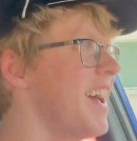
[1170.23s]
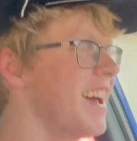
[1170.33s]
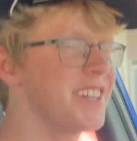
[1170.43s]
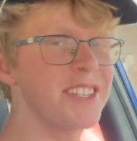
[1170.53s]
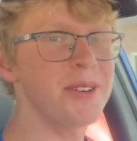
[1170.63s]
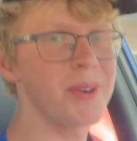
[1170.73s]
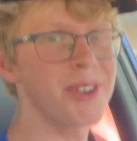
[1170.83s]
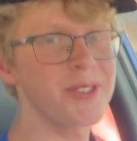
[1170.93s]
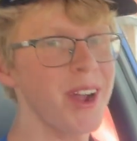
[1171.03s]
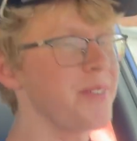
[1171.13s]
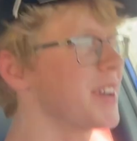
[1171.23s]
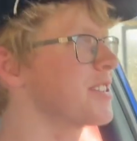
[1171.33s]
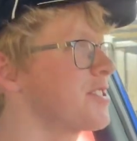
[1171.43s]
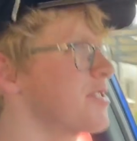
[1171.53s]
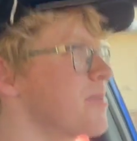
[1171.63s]
And isn't it weird driving a
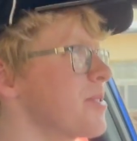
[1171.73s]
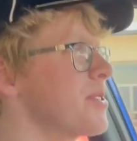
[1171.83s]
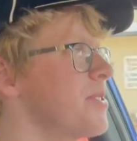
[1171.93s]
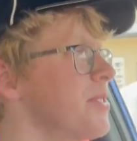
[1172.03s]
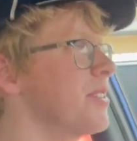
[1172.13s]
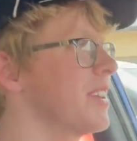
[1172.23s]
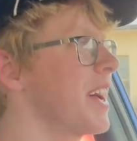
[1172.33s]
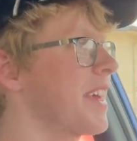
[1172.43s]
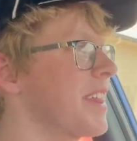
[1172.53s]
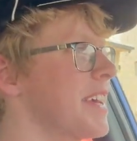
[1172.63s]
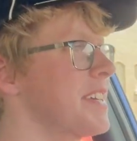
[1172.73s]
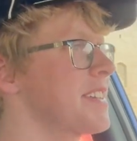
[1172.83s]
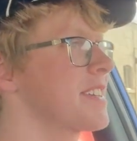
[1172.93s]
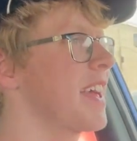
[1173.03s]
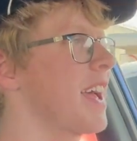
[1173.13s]
Subaru like
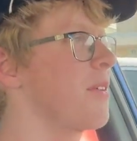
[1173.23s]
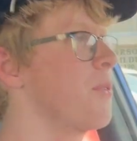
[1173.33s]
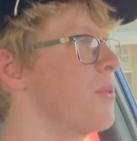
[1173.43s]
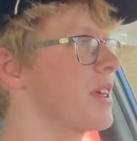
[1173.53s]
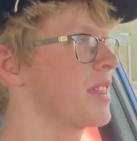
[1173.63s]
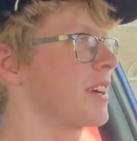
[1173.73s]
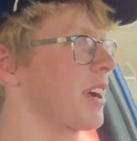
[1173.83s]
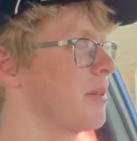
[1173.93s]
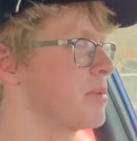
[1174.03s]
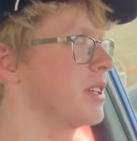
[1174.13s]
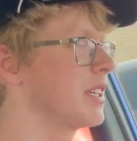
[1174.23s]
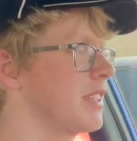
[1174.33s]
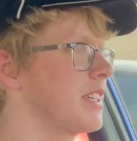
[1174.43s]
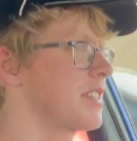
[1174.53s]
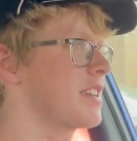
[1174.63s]
this with a
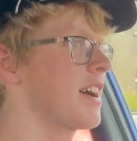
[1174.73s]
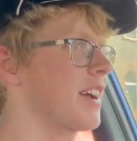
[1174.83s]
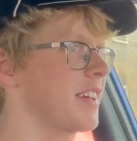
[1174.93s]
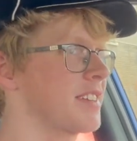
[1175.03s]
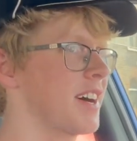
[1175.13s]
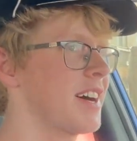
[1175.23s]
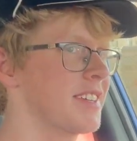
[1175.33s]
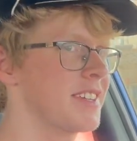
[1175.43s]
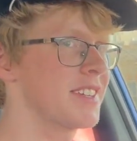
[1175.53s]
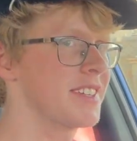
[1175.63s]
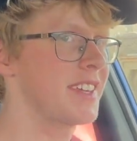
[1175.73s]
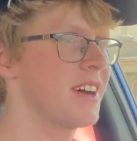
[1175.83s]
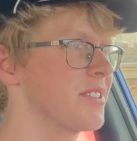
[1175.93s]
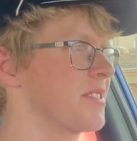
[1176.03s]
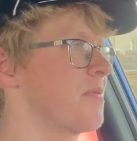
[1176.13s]
completely stock exhaust, it
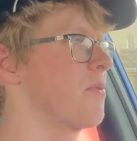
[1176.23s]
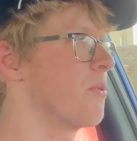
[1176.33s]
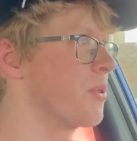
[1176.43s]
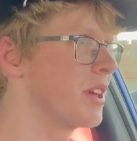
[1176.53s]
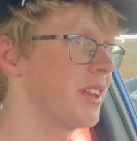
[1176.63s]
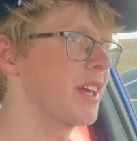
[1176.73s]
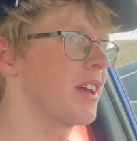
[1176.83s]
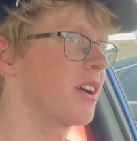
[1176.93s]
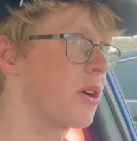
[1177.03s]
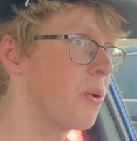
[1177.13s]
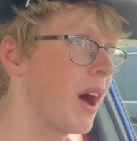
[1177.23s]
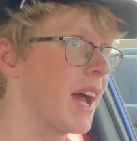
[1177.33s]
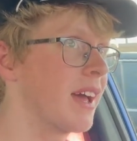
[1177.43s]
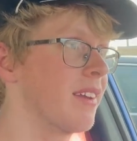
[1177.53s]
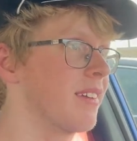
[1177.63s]
sounds really
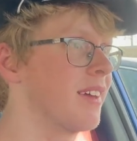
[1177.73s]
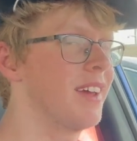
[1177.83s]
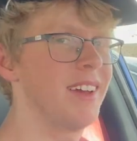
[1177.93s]
quiet.